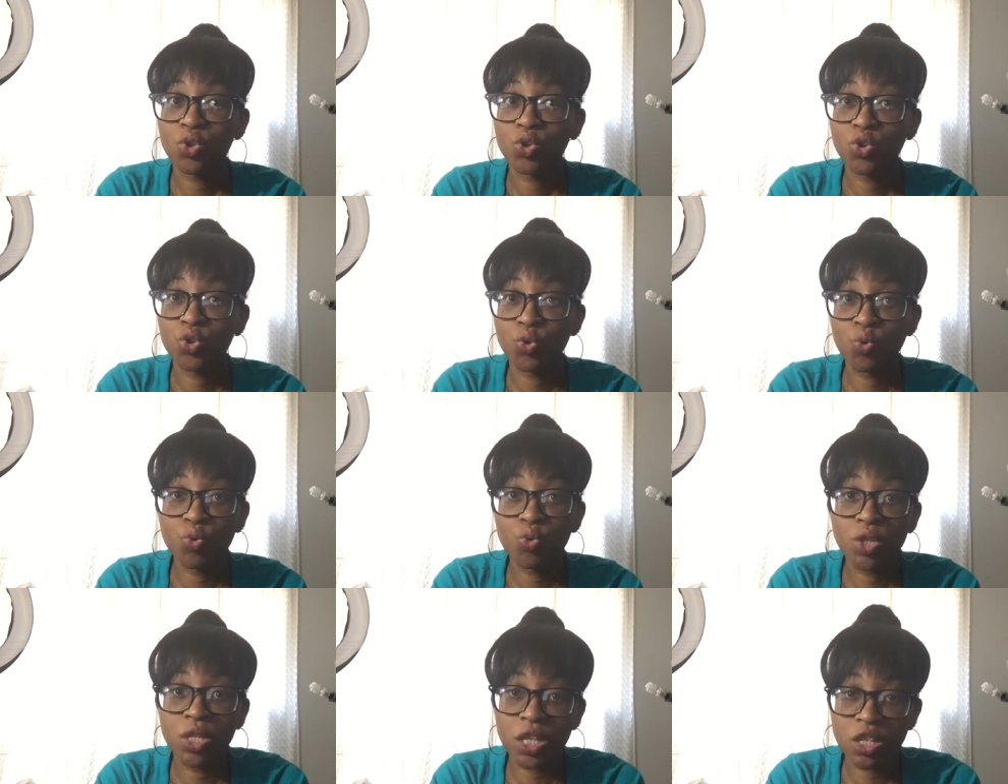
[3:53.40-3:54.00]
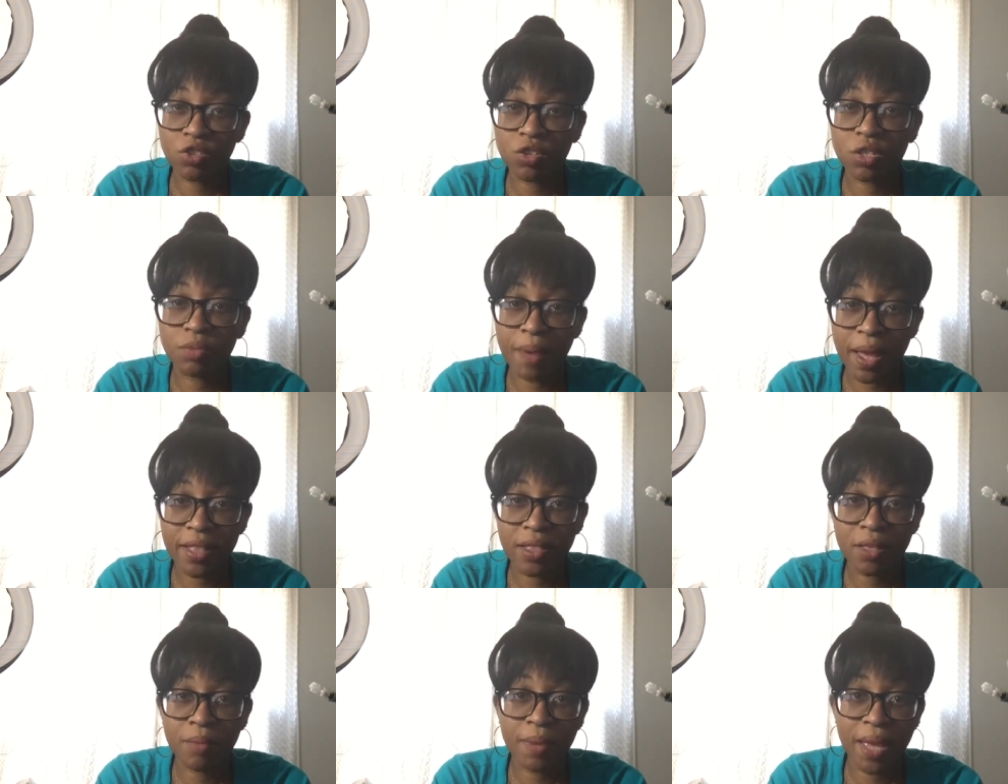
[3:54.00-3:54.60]
you
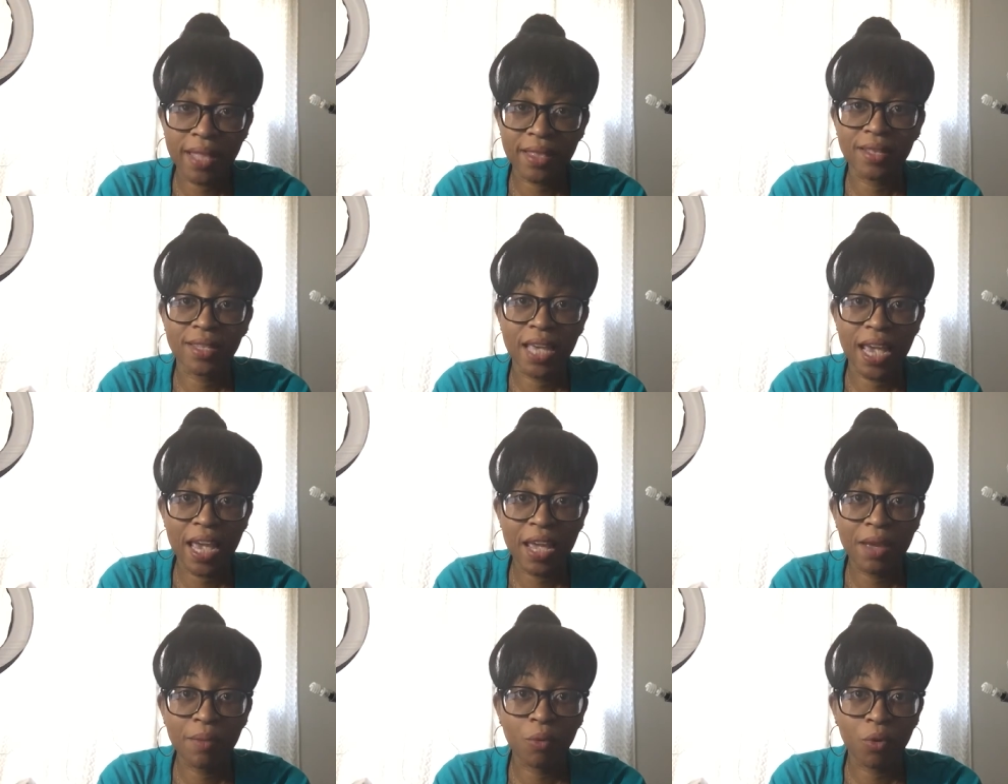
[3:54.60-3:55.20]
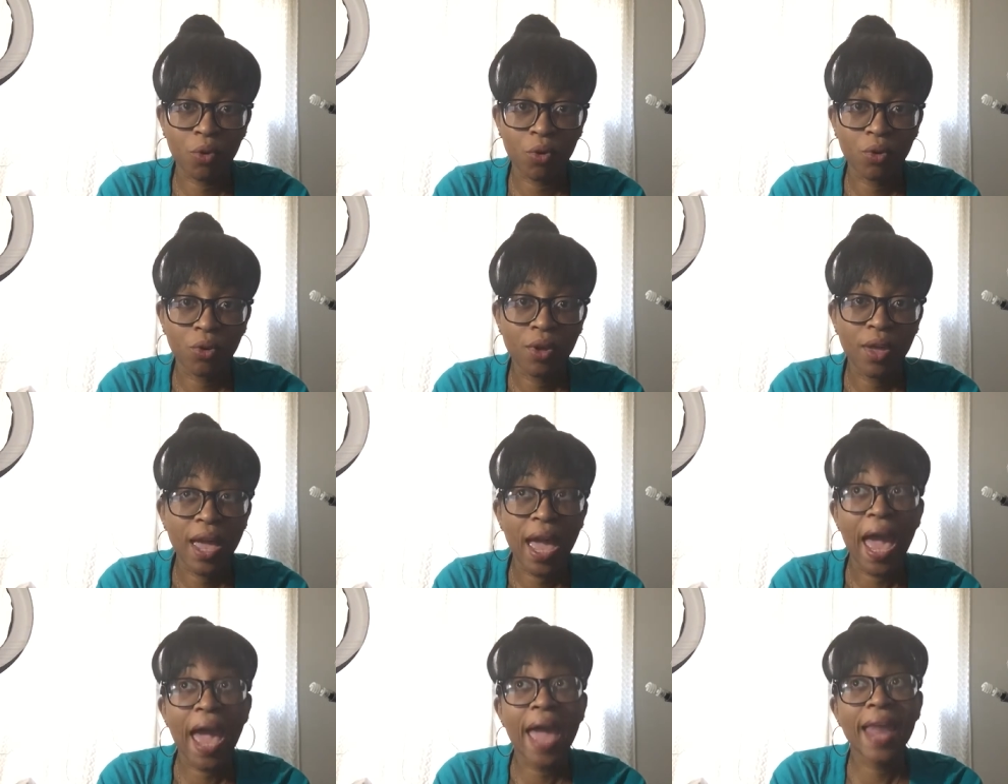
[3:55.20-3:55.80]
disrespected me at the table.
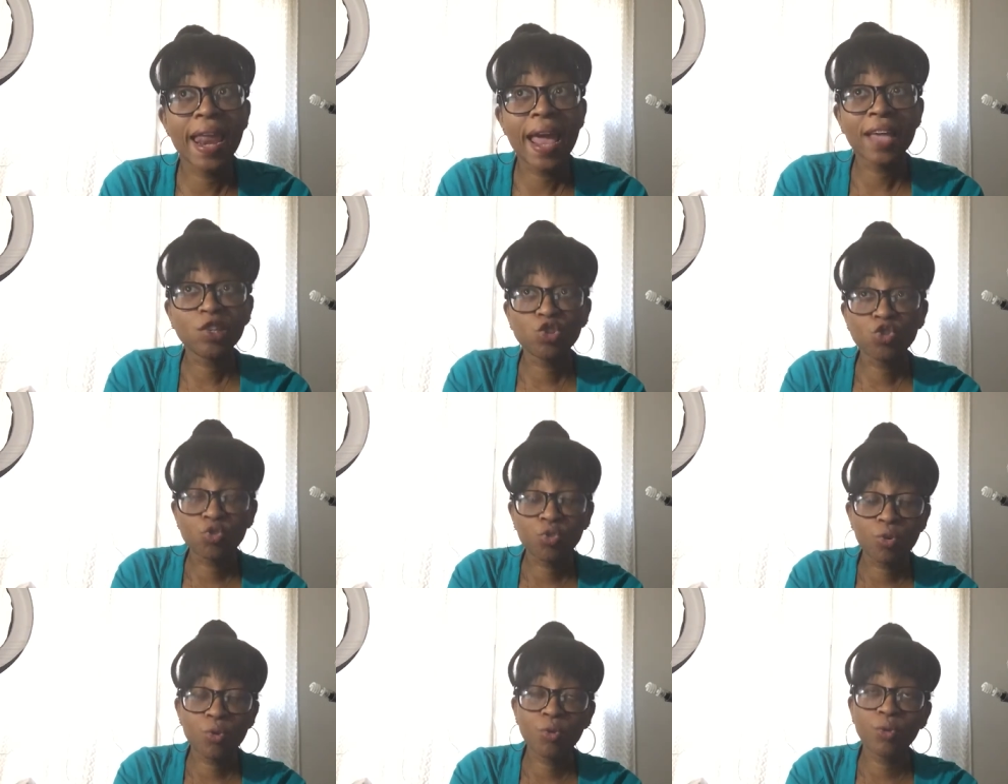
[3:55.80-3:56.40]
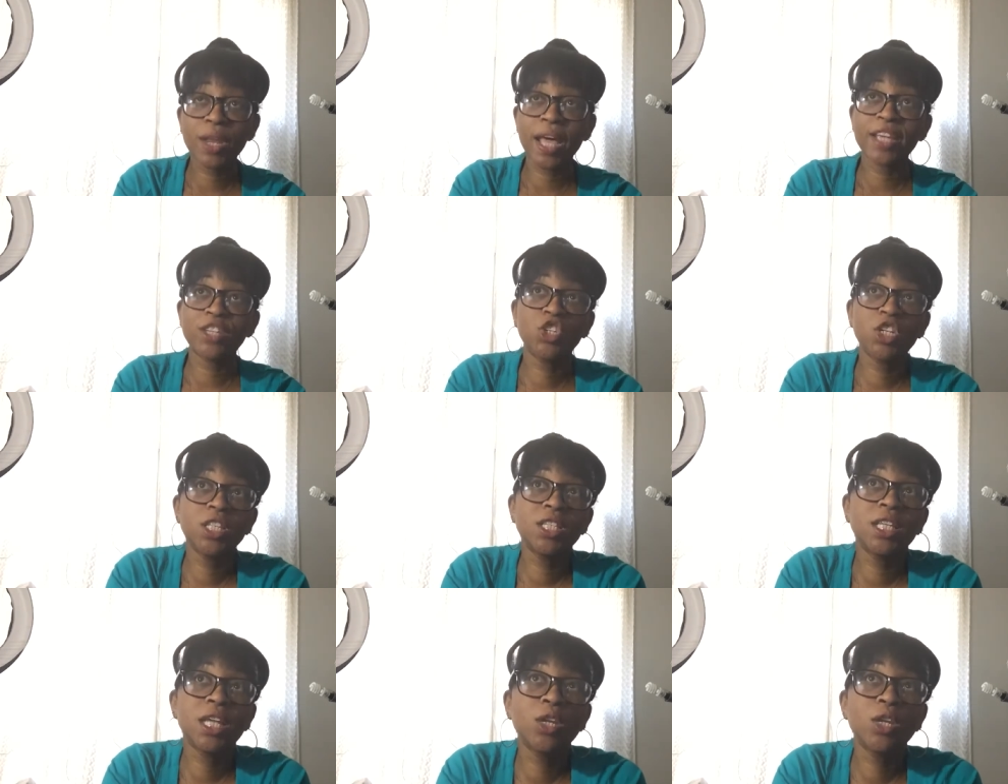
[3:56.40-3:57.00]
And that's true. Like,
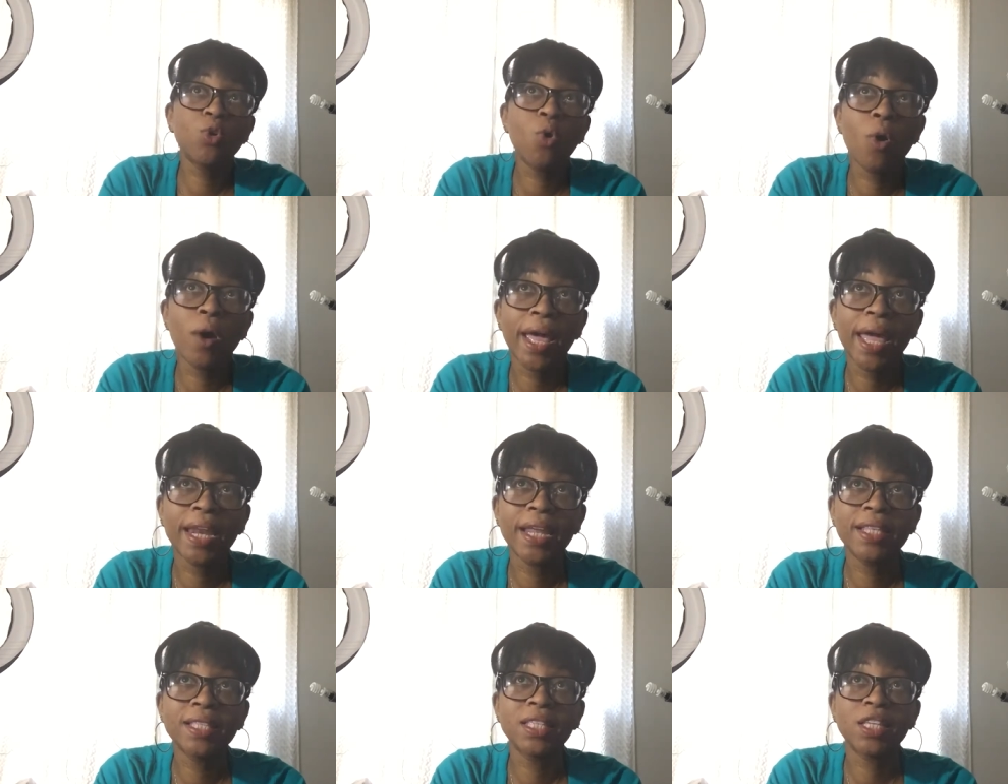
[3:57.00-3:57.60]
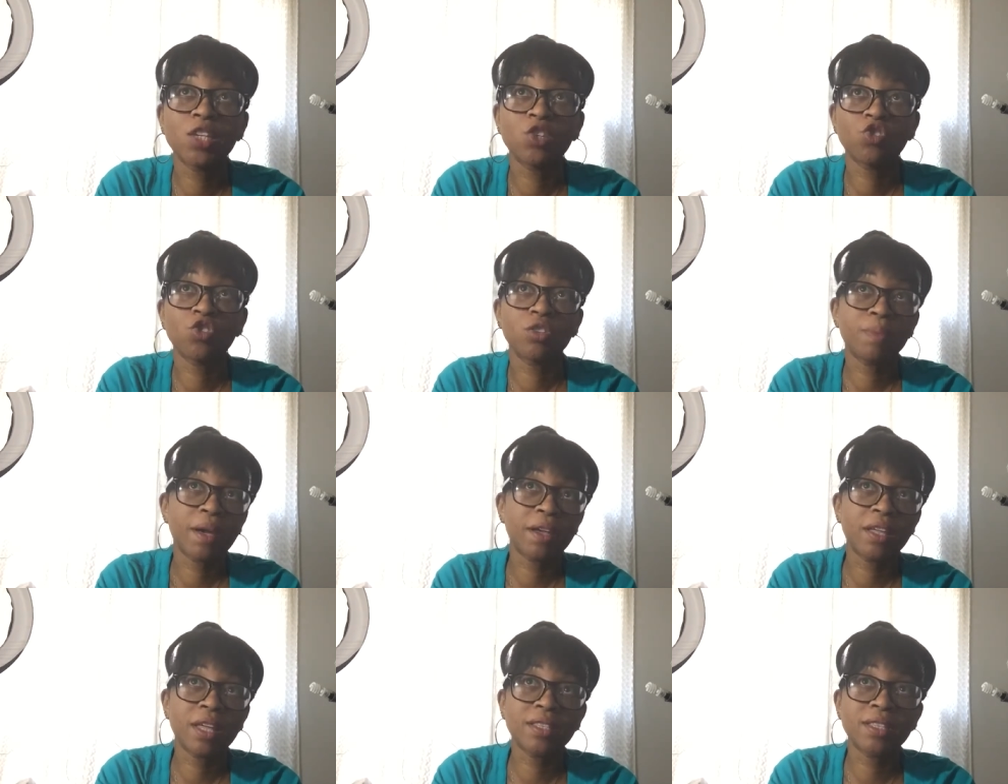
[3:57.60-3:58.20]
she did go ahead and
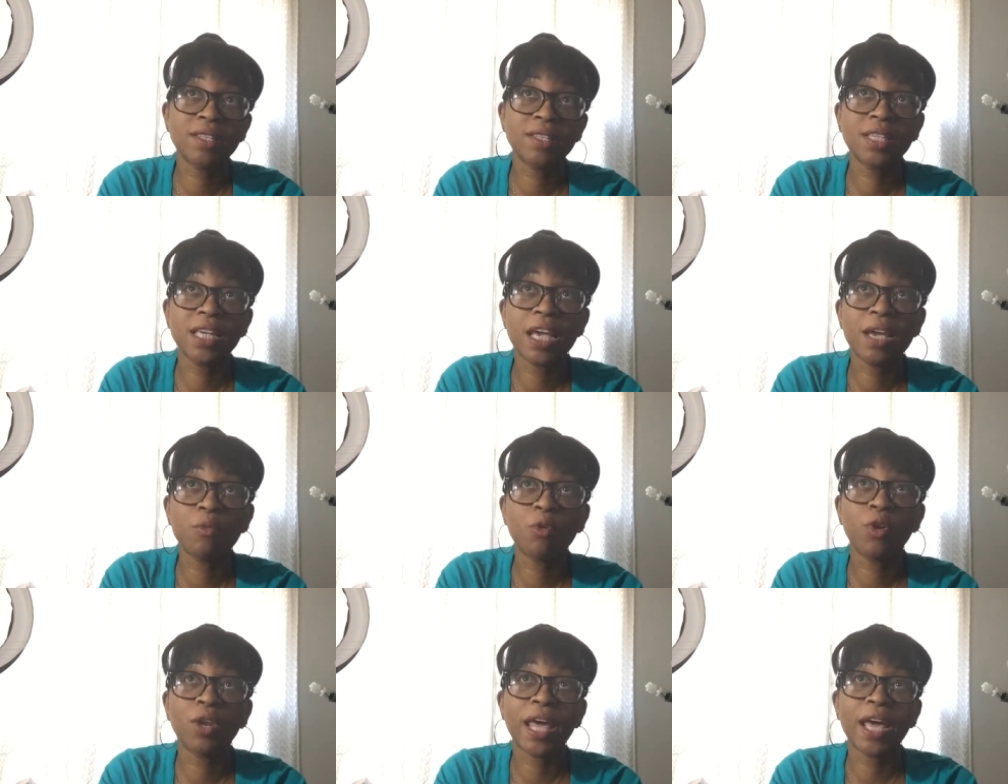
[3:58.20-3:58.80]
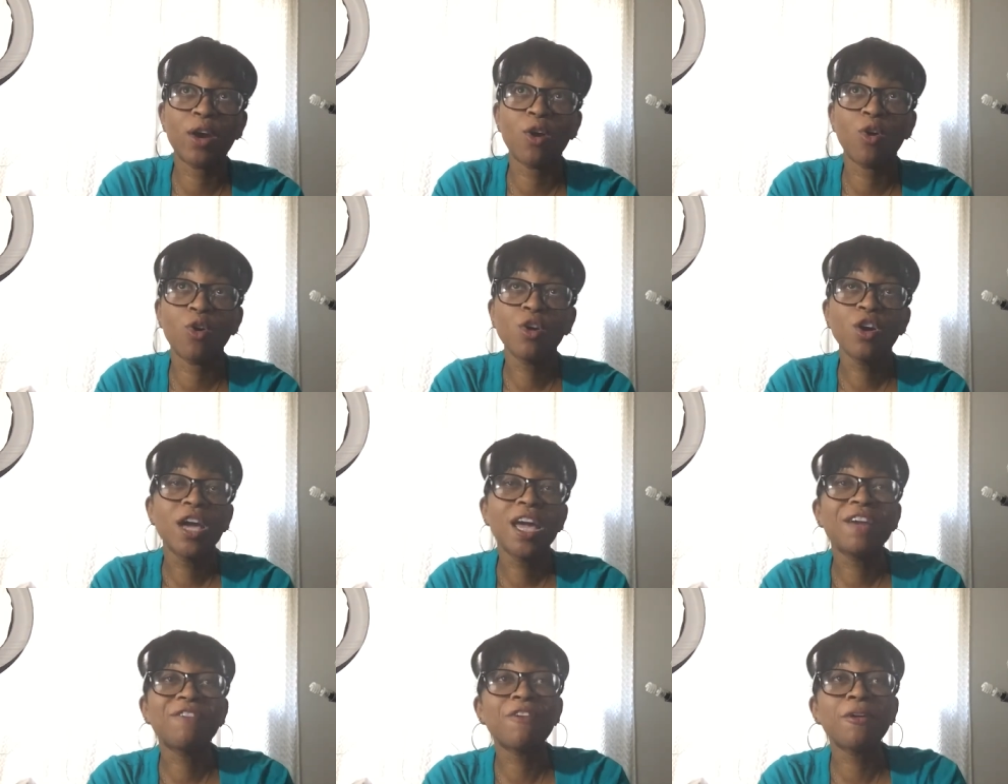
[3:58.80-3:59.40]
disrespect her at the table. Like,
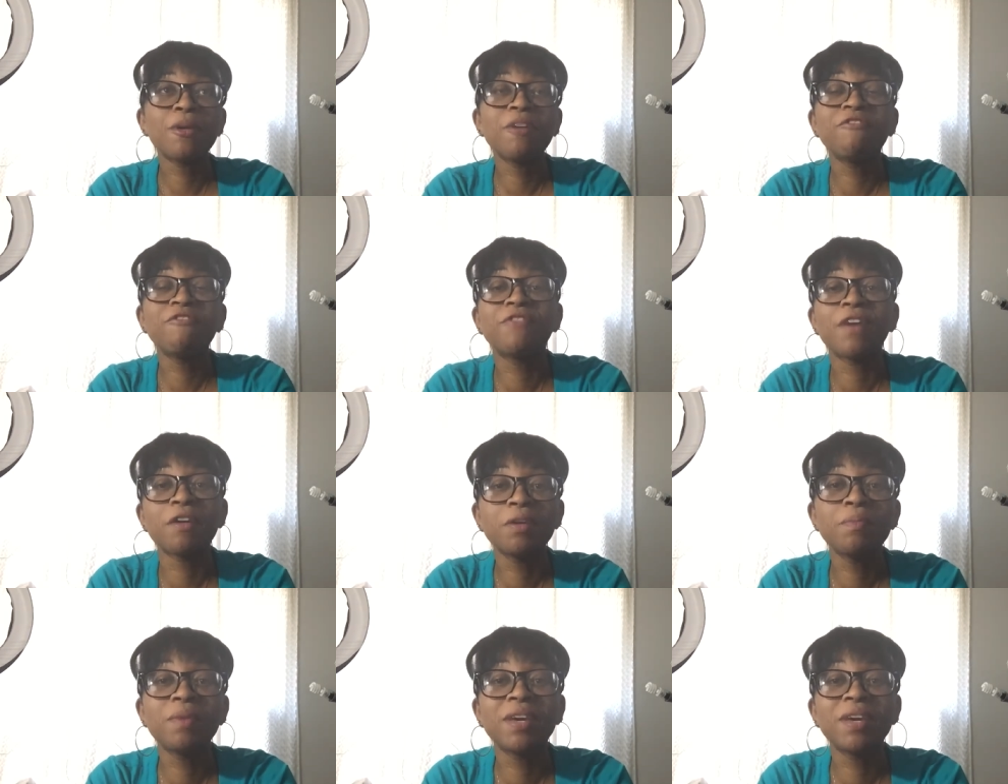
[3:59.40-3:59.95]
from the very